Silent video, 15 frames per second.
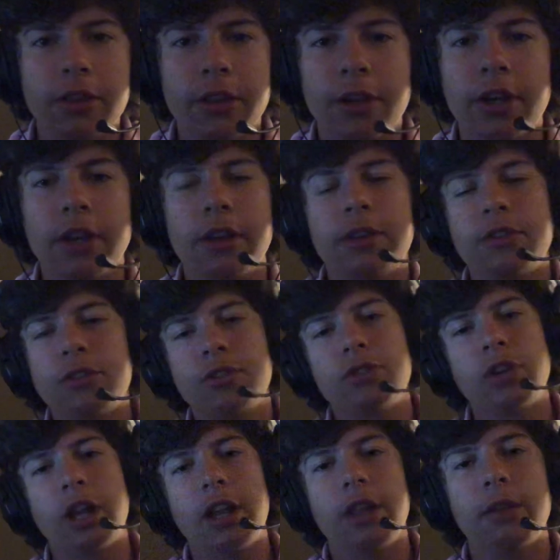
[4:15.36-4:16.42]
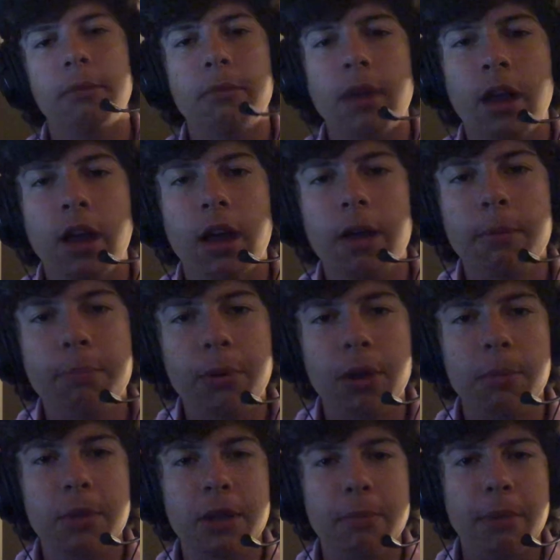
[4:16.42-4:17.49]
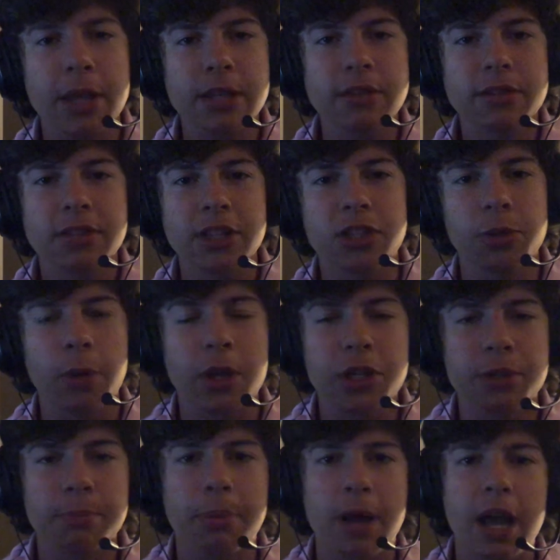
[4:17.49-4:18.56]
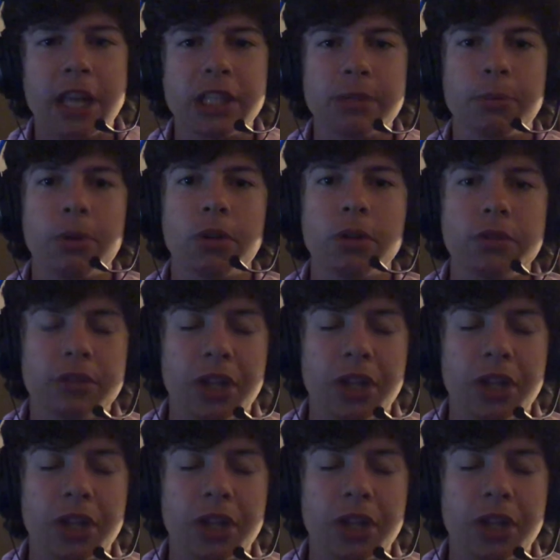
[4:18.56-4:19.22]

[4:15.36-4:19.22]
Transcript: gonna try to put him in the best situation possible.